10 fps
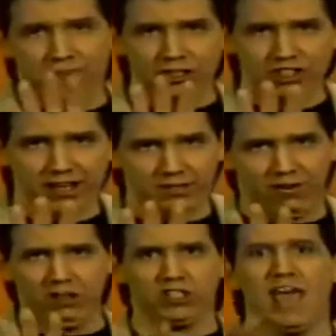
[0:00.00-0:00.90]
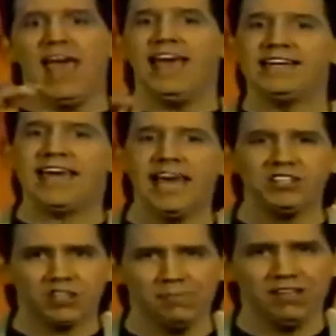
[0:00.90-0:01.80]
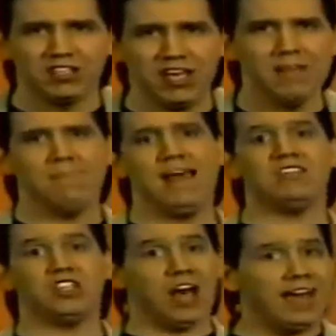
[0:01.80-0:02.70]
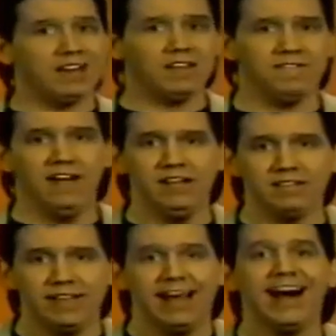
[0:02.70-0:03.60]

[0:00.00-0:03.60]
But first things first, in case you missed the Hitman's title defense